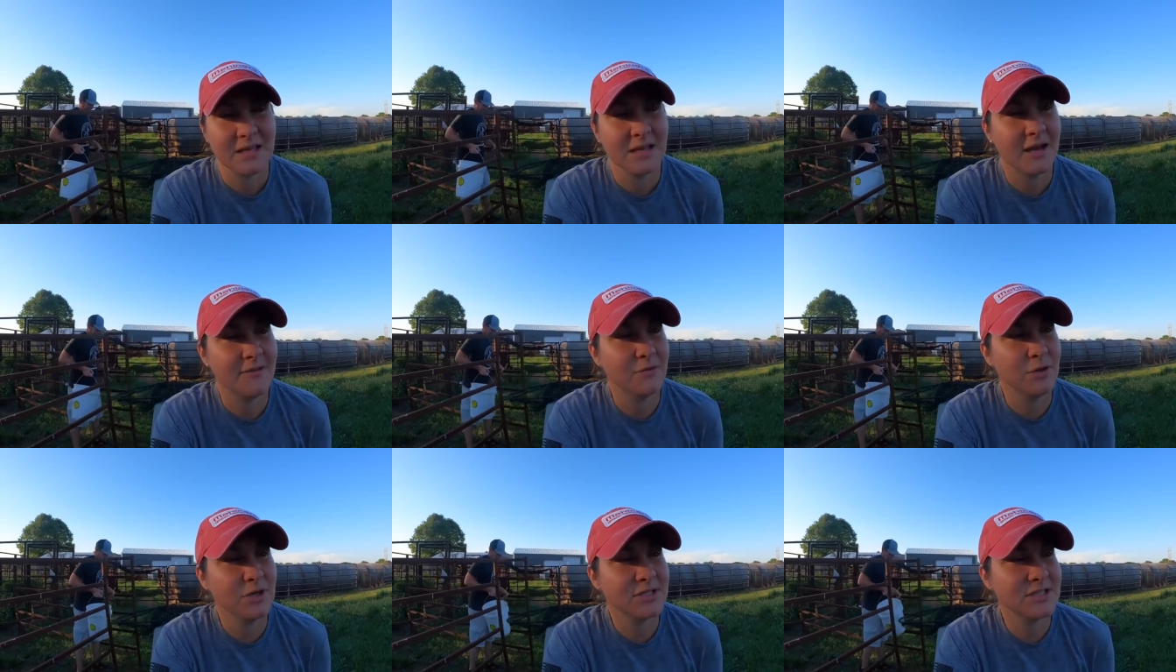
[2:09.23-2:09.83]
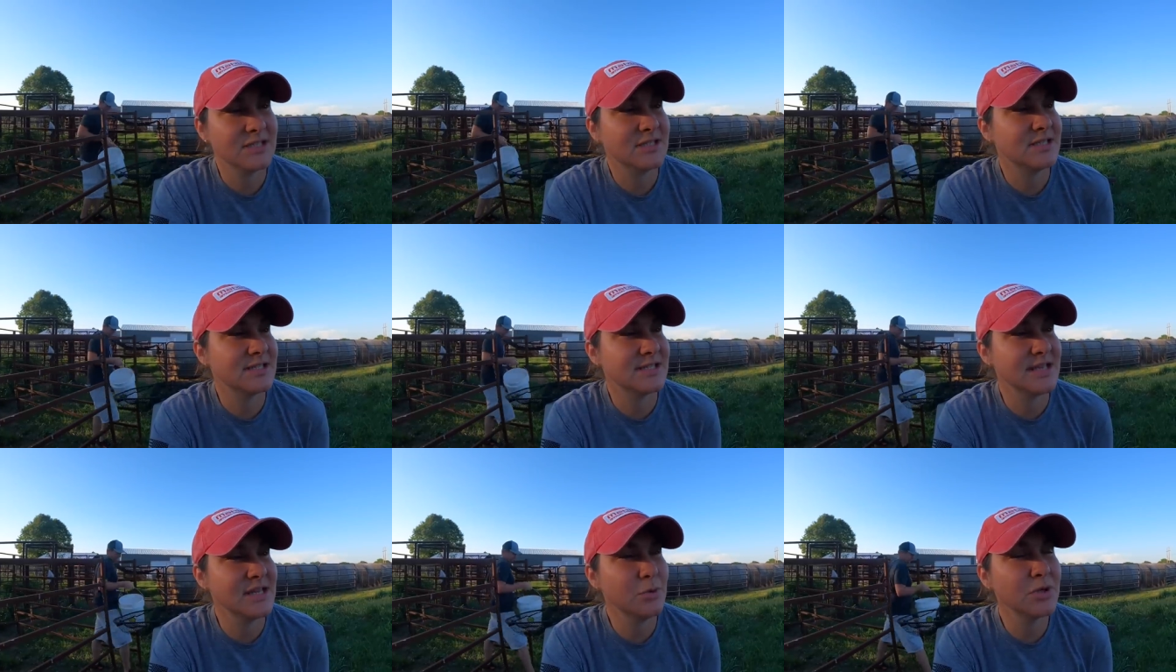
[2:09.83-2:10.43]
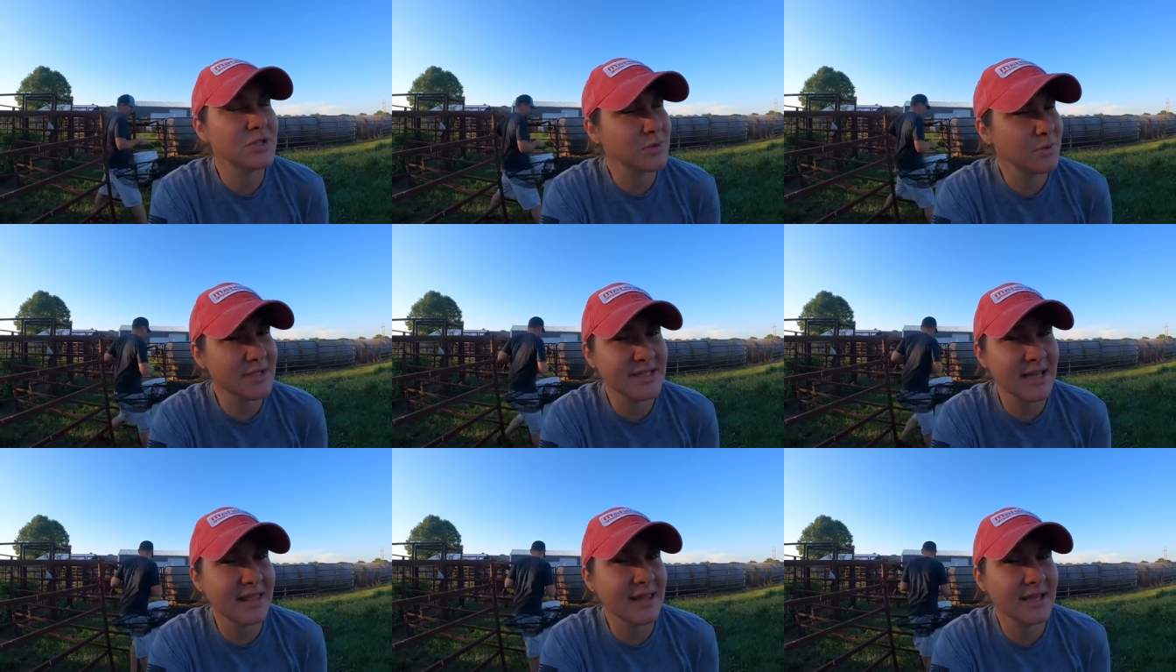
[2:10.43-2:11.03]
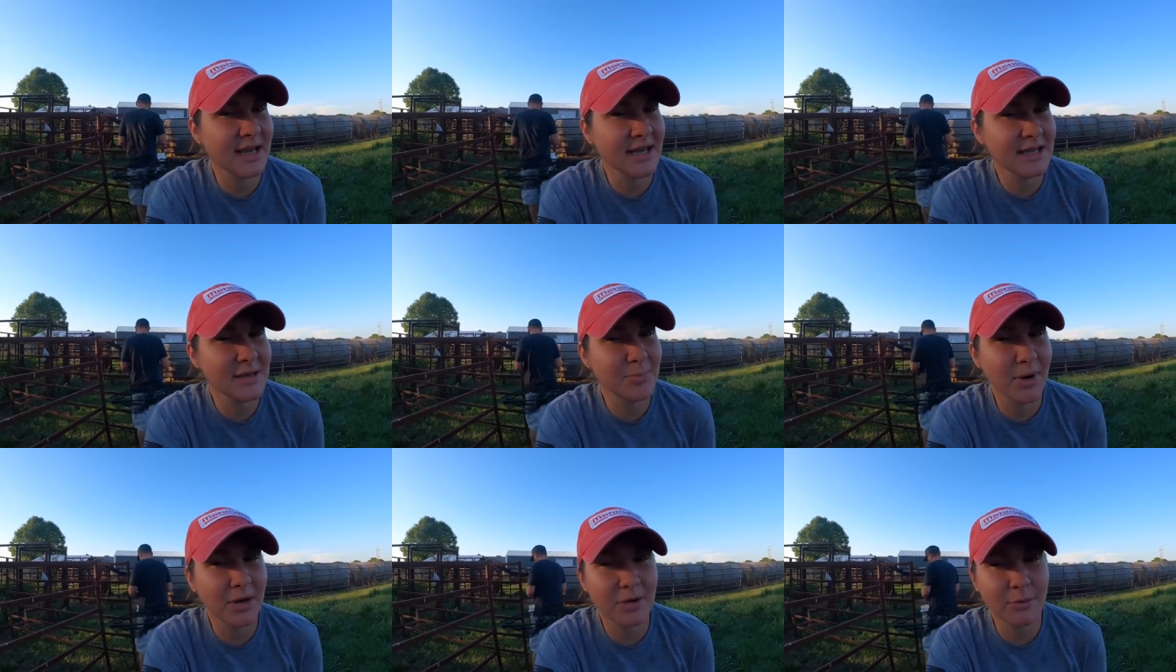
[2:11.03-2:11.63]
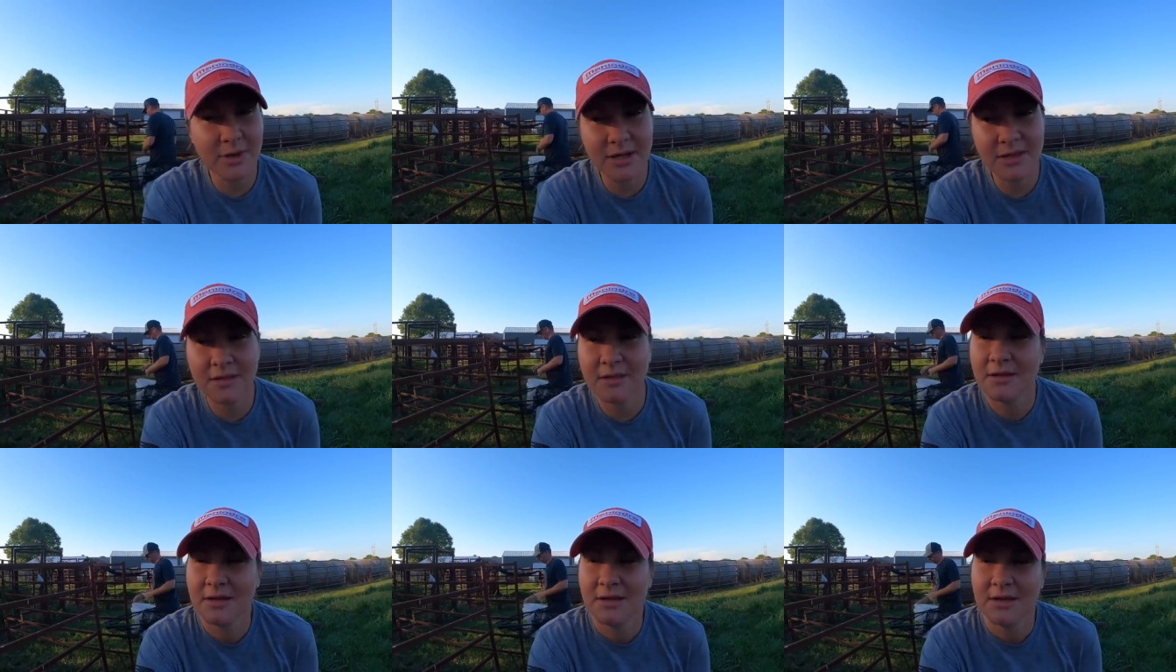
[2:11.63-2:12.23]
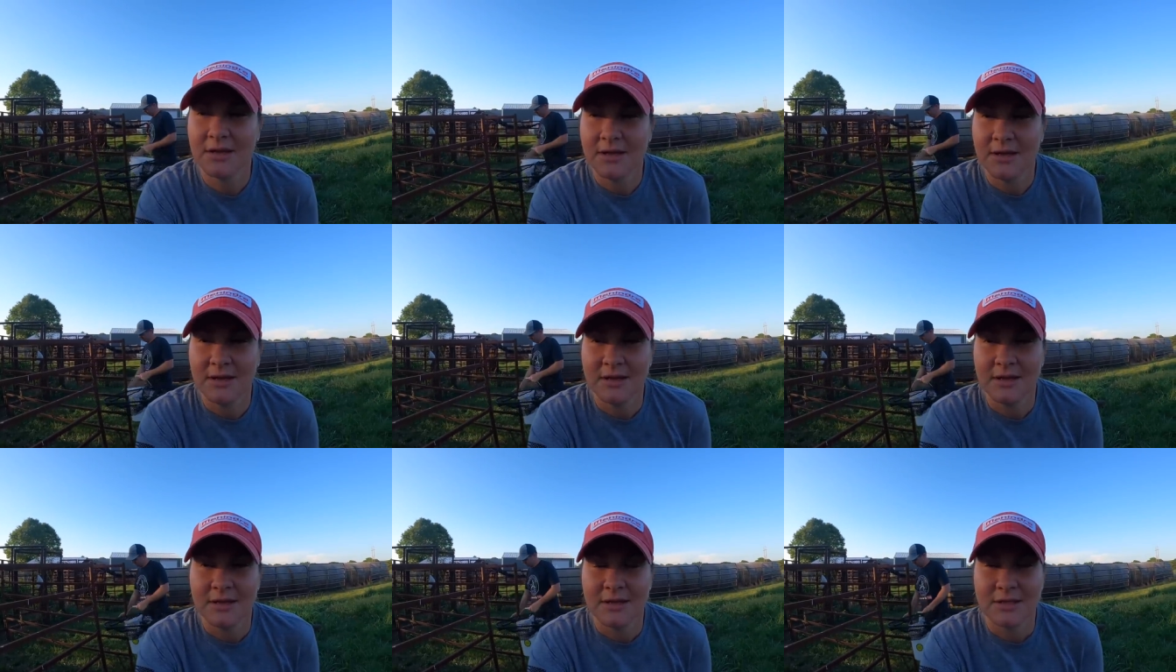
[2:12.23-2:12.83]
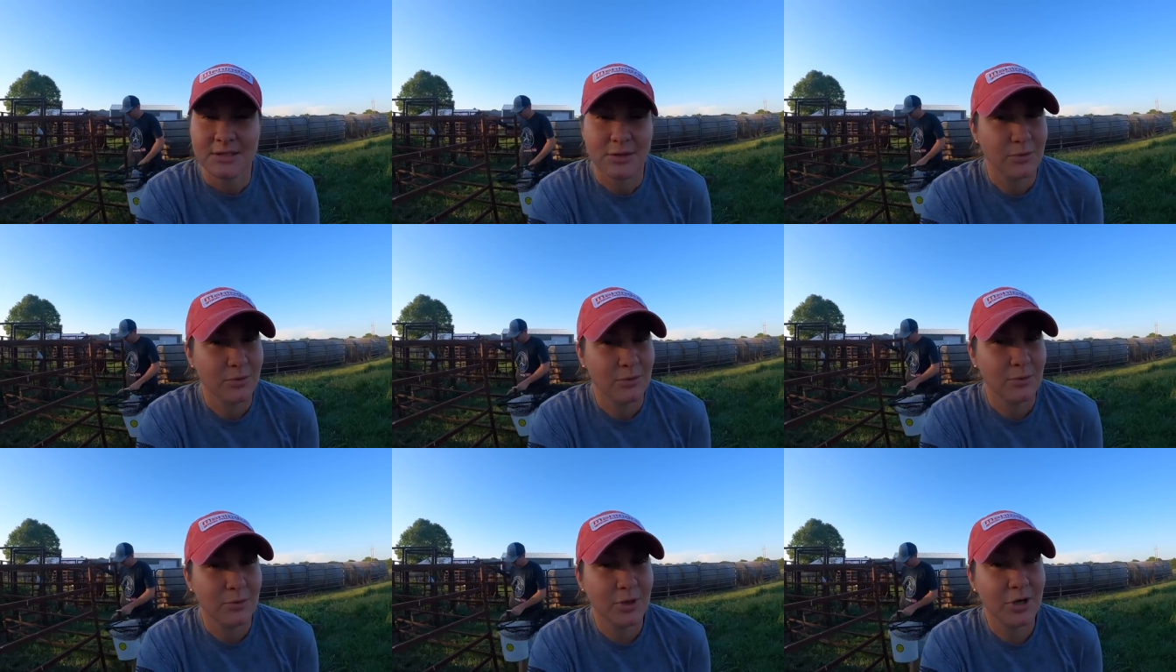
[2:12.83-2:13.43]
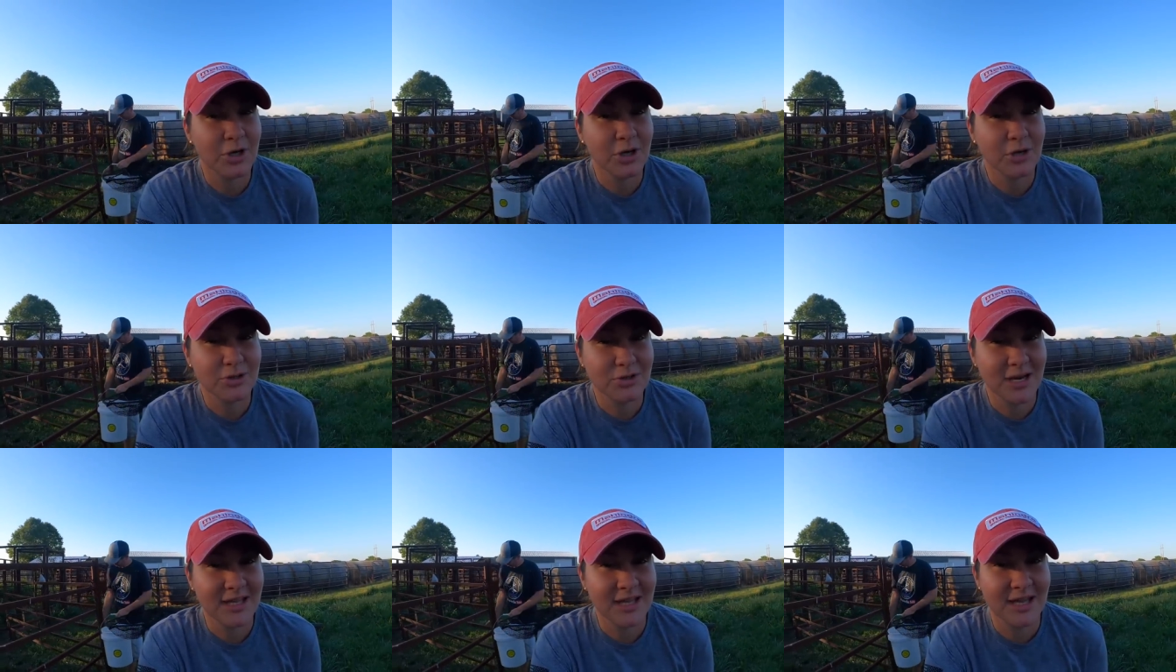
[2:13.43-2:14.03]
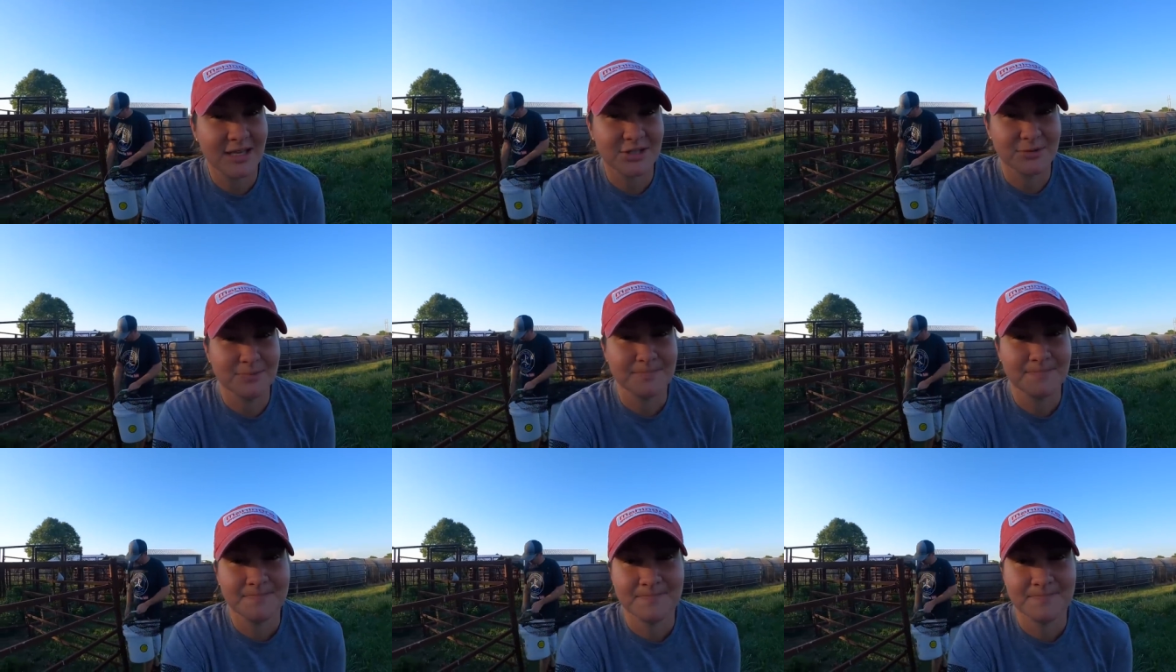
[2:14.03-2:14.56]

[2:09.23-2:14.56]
I've looked to see which ones I think I could part with so we're gonna go try to catch them.